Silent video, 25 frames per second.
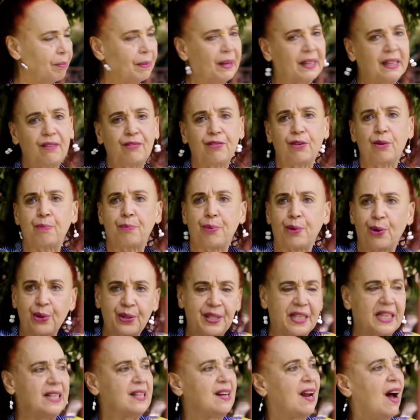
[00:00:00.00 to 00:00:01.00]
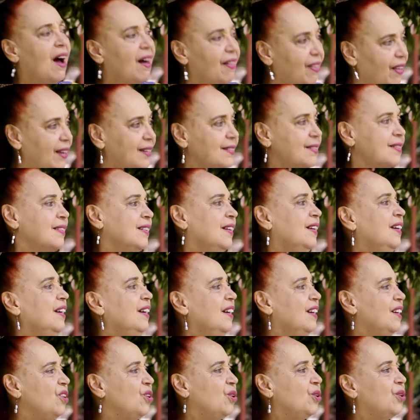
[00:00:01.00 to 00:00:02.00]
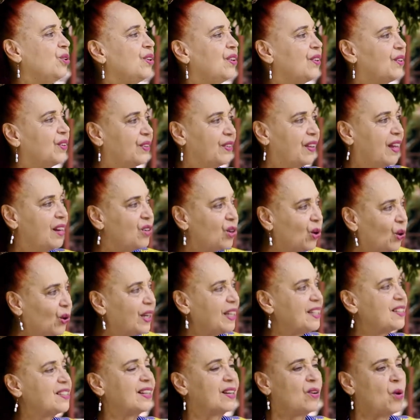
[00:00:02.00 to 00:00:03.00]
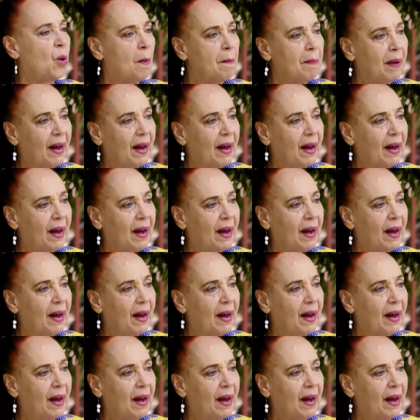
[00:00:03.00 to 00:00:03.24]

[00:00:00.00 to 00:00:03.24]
But if you brought in others, the knowledge, the